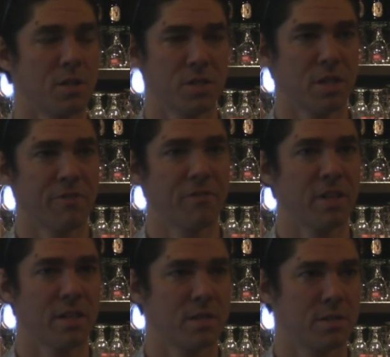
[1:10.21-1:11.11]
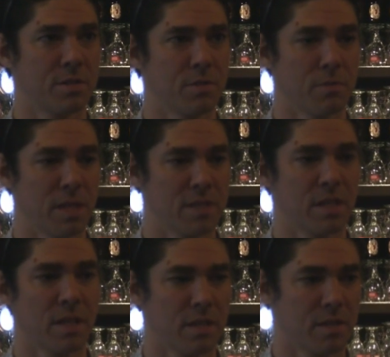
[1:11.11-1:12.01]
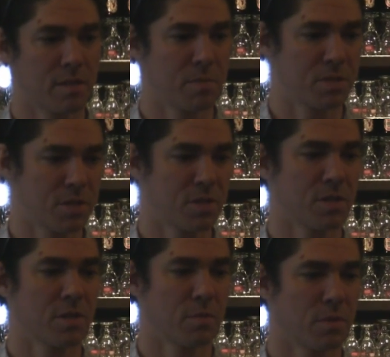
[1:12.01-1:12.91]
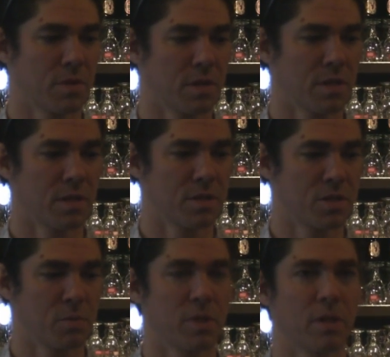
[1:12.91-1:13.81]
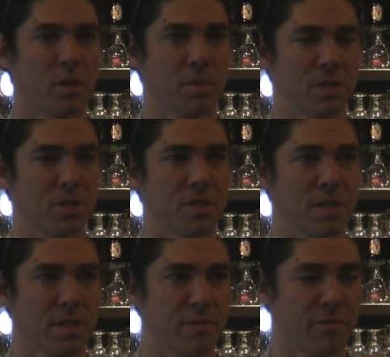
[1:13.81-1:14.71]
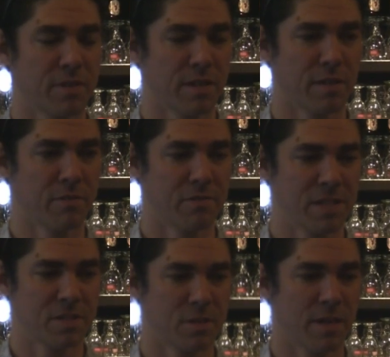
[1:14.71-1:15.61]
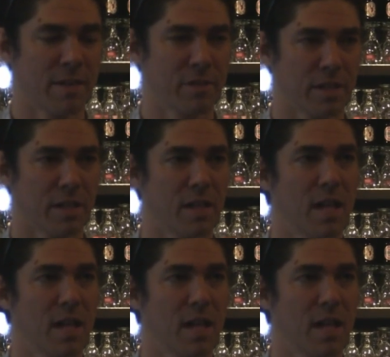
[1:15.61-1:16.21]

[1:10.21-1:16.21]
just on fiat to maintain the position, the geopolitical positions that they've invested so heavily in.